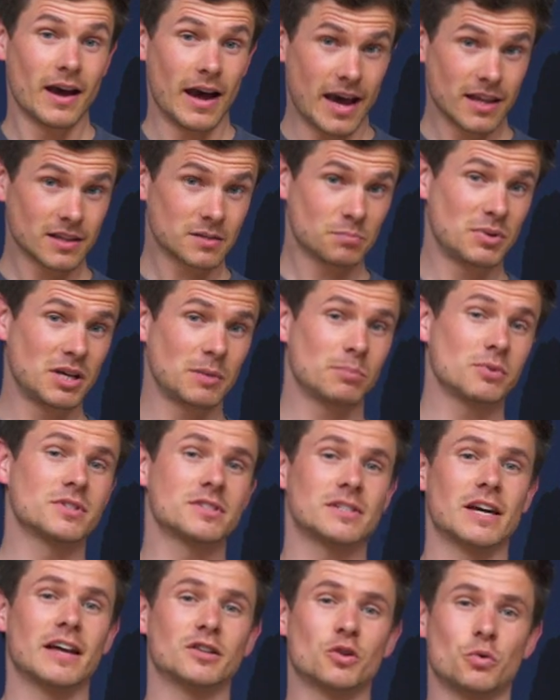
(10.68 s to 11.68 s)
And people
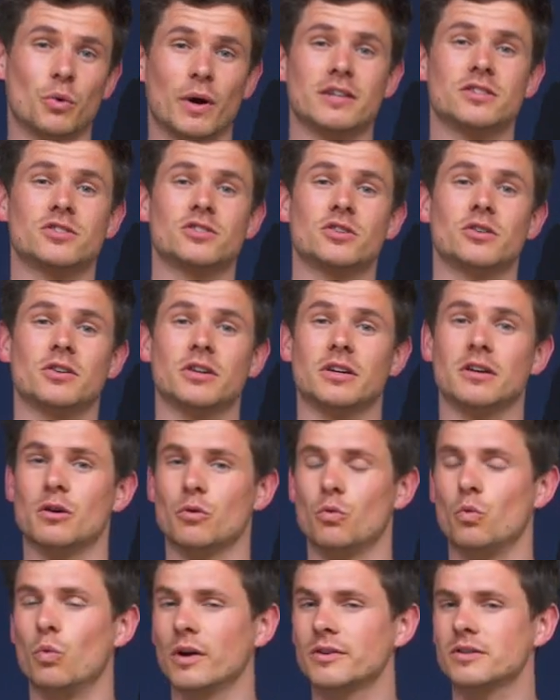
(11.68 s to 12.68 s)
start questioning
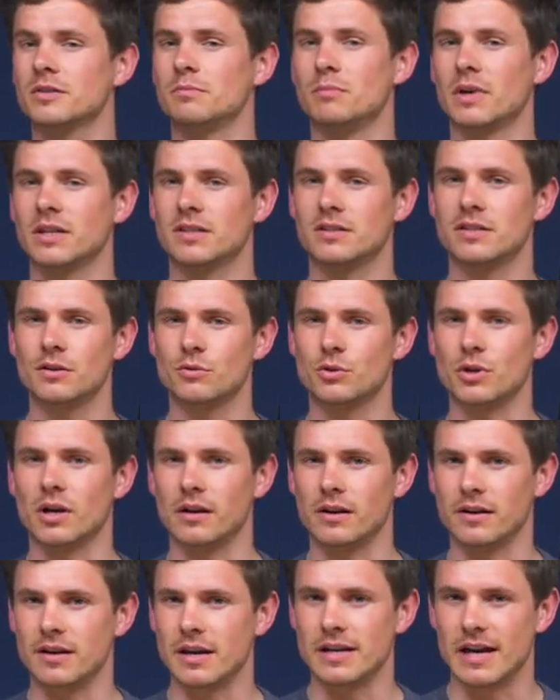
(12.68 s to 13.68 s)
what material
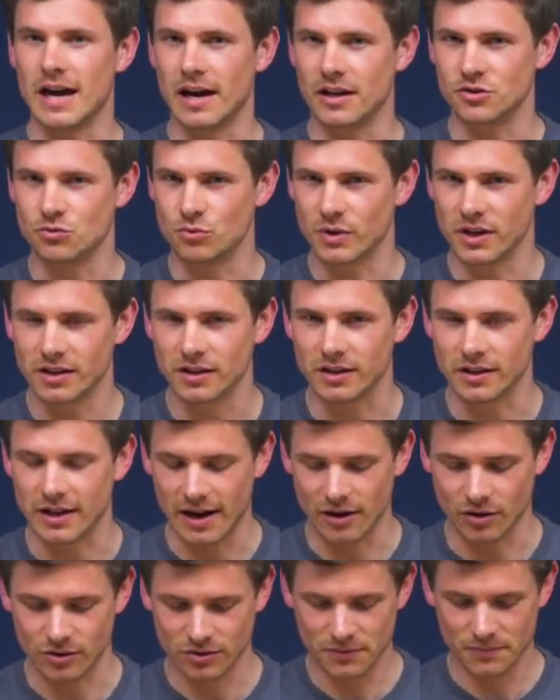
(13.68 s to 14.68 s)
they are drinking
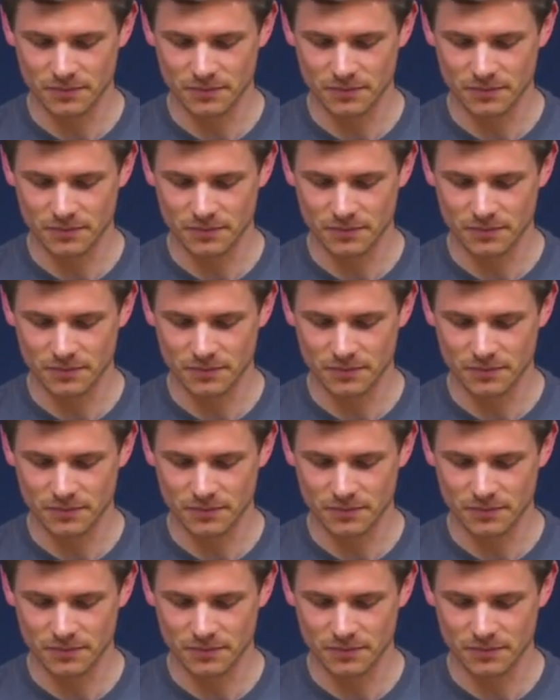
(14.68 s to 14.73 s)
out.